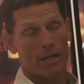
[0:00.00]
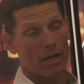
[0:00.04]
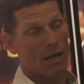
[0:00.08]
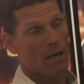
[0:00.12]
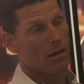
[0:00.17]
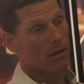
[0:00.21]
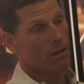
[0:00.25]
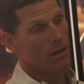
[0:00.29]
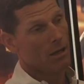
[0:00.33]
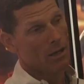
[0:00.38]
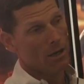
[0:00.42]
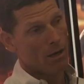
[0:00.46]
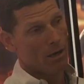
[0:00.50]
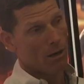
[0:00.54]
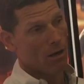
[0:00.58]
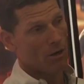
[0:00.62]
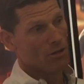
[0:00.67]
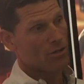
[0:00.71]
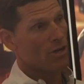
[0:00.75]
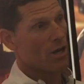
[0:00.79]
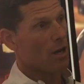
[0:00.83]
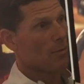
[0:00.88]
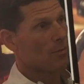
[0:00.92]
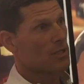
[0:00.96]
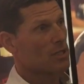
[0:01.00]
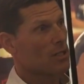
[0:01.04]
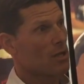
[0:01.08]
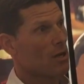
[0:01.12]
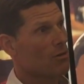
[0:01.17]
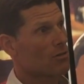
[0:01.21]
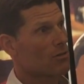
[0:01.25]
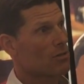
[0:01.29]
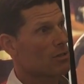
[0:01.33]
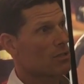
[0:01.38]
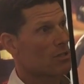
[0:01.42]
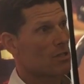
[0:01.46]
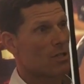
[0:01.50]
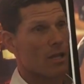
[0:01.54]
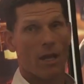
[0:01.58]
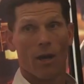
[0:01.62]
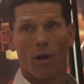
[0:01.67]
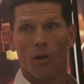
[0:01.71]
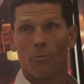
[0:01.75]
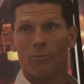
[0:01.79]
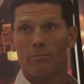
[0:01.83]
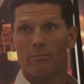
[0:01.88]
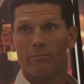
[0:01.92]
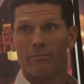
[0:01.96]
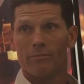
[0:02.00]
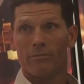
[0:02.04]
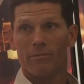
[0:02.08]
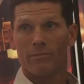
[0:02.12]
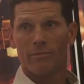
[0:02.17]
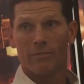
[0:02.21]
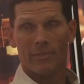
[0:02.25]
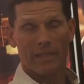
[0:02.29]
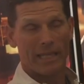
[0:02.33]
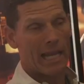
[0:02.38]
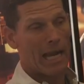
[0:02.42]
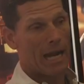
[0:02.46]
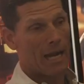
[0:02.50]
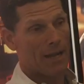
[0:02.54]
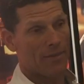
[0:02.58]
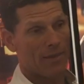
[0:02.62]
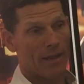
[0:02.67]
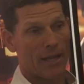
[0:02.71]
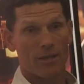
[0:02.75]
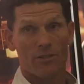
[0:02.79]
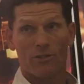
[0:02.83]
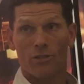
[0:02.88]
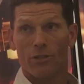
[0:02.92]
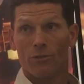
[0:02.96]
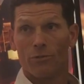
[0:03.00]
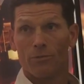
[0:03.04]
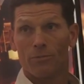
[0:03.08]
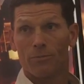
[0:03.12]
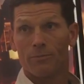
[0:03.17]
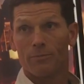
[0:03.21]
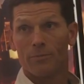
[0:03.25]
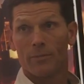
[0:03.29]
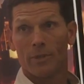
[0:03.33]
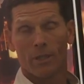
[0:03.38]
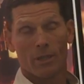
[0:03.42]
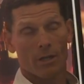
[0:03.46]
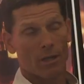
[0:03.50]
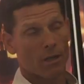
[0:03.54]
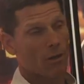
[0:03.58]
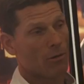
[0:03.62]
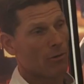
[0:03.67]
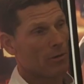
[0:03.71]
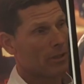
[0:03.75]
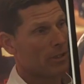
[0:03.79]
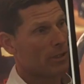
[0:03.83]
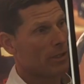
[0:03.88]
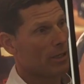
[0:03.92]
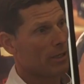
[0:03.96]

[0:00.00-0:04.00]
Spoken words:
And our job as coaches is to help guide that too, you know,